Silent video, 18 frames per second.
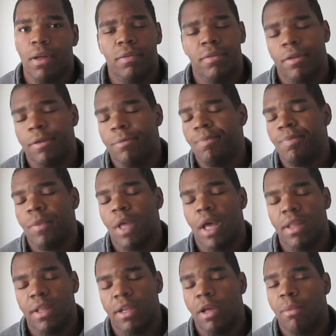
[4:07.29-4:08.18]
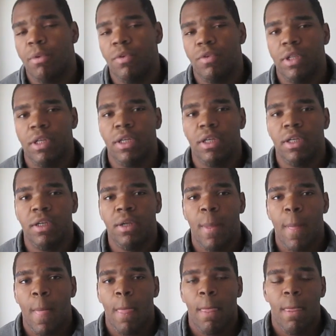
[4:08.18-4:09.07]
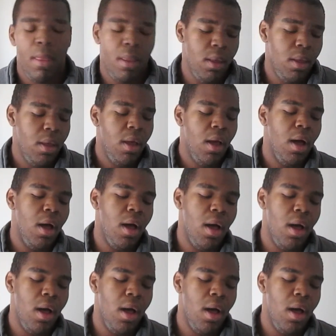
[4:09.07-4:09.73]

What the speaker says: So I think that'll be really good. What